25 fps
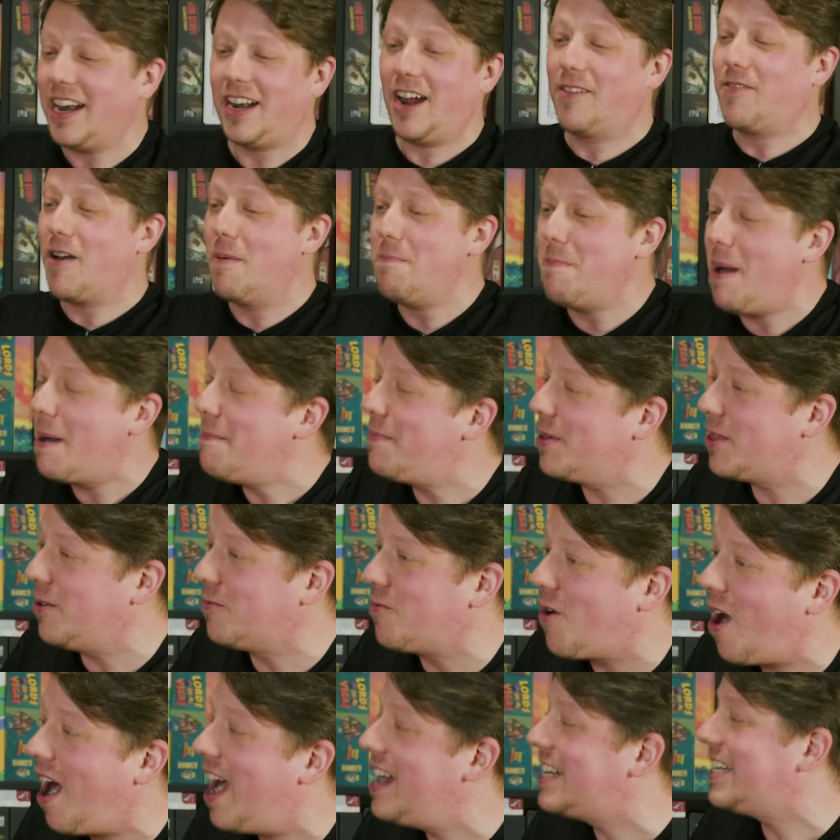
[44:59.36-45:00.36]
and I remember the
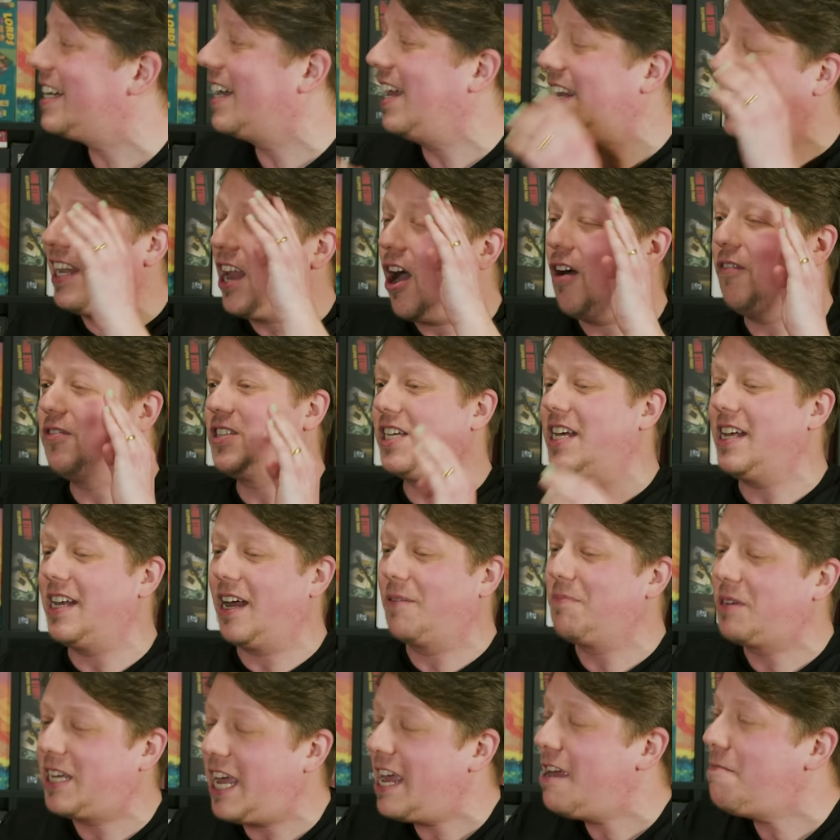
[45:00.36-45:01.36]
ride and I loved it and
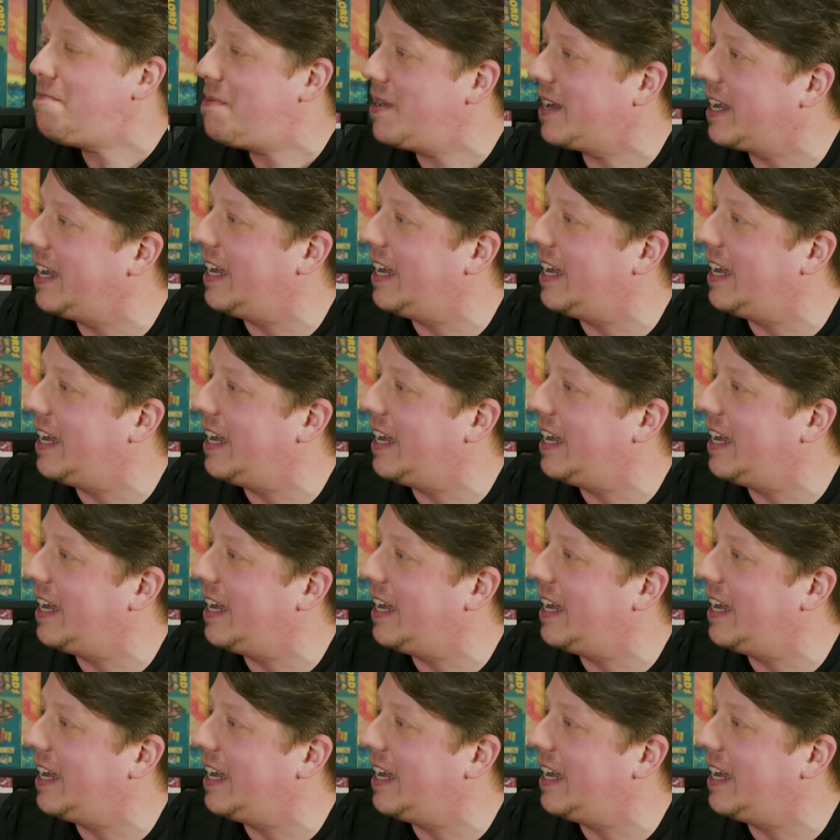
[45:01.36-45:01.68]
I'm keeping